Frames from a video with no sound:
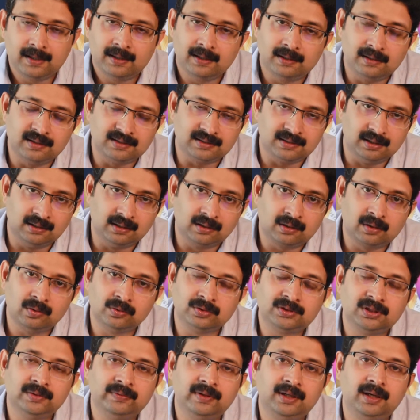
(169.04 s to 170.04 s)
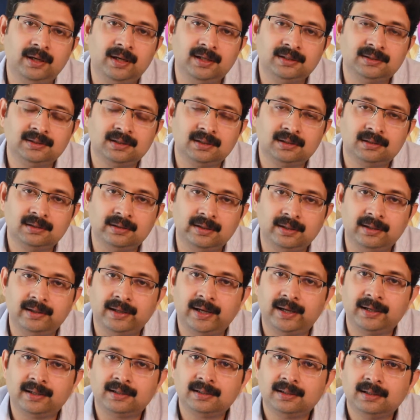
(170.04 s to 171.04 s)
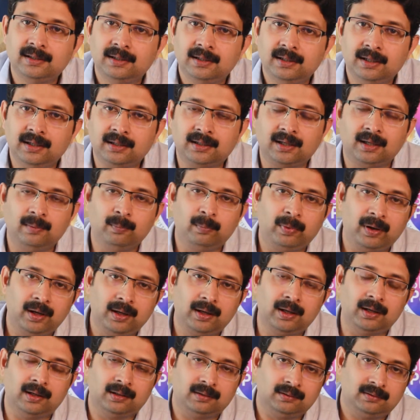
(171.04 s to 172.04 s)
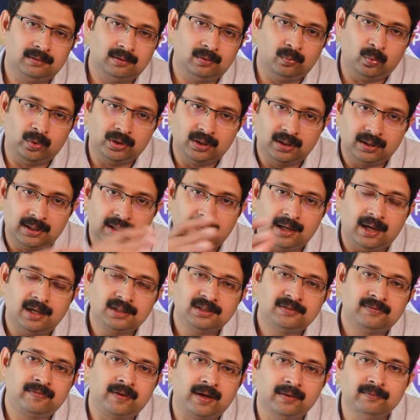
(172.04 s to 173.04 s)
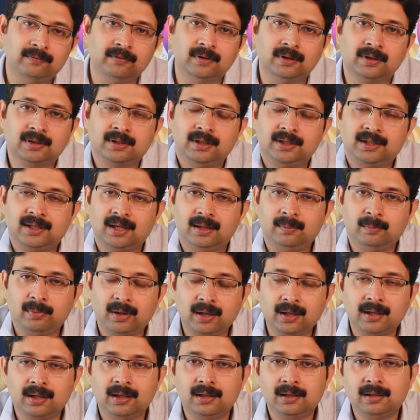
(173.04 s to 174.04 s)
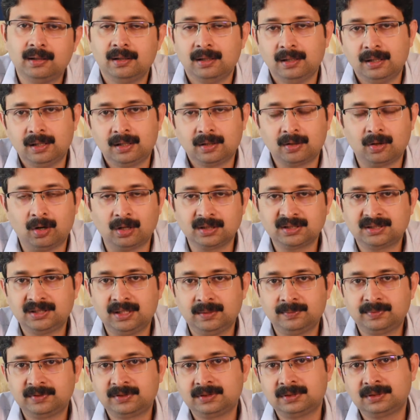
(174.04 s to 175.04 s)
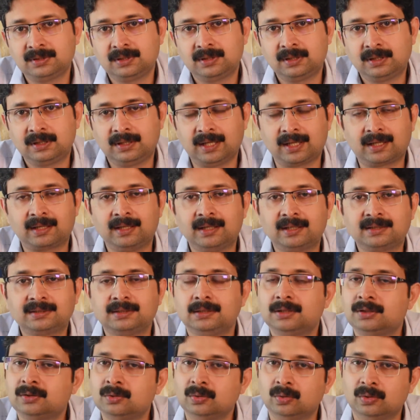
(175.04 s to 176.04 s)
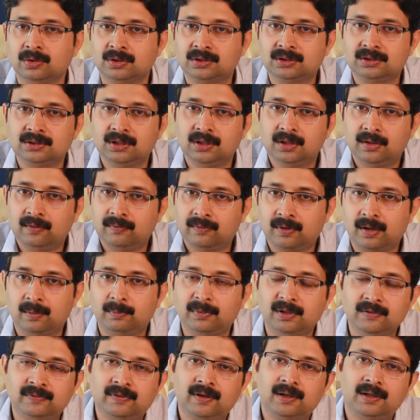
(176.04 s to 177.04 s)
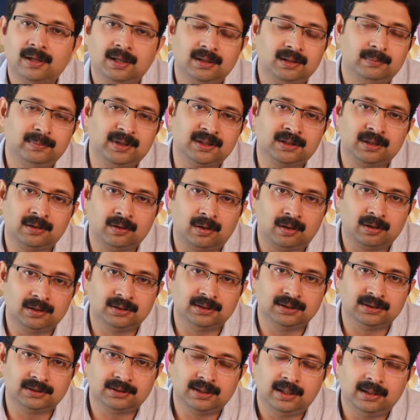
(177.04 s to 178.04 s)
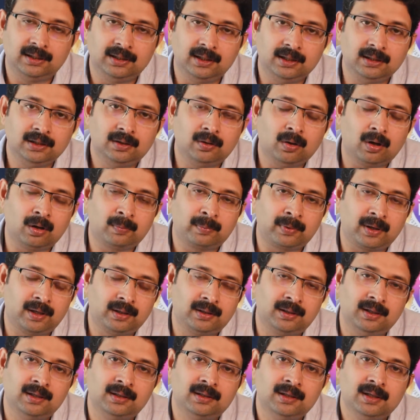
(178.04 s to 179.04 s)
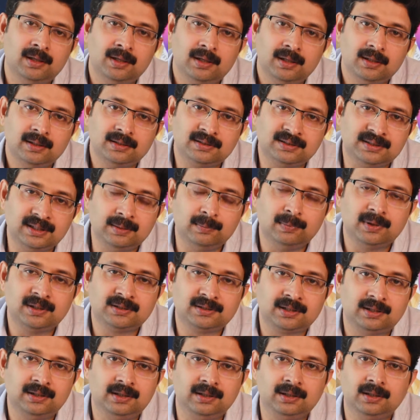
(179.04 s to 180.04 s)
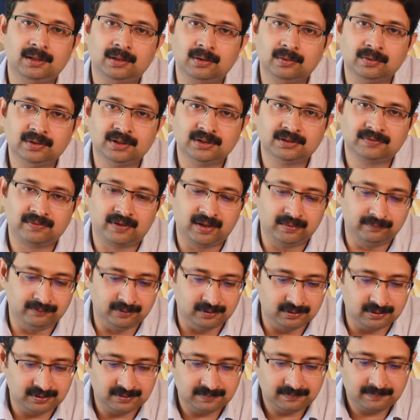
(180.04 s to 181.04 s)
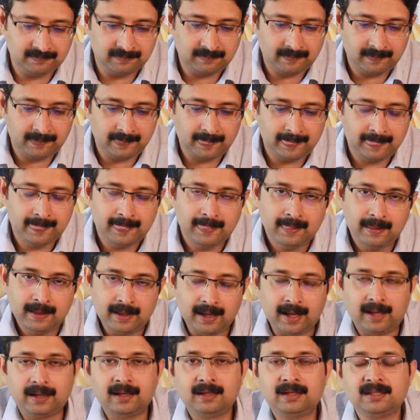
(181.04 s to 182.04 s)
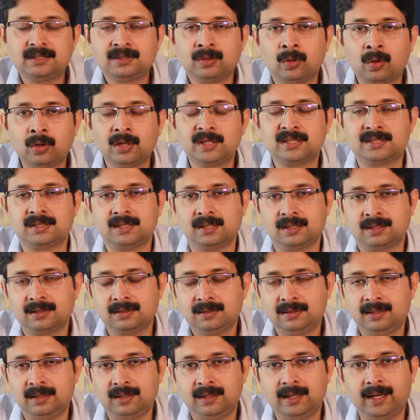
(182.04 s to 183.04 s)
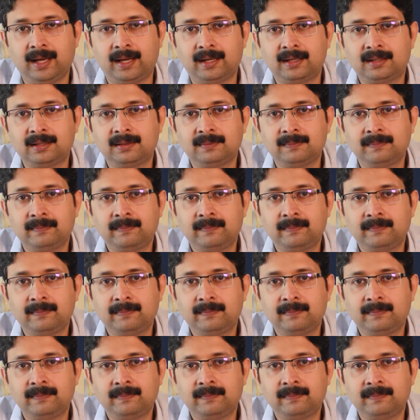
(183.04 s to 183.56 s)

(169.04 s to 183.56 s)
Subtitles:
It is inclusive in nature in that it can bring in, within a large framework, it can bring in concepts, techniques and tools from different other methodologies and incorporate it seamlessly into this framework. And it is holistic in that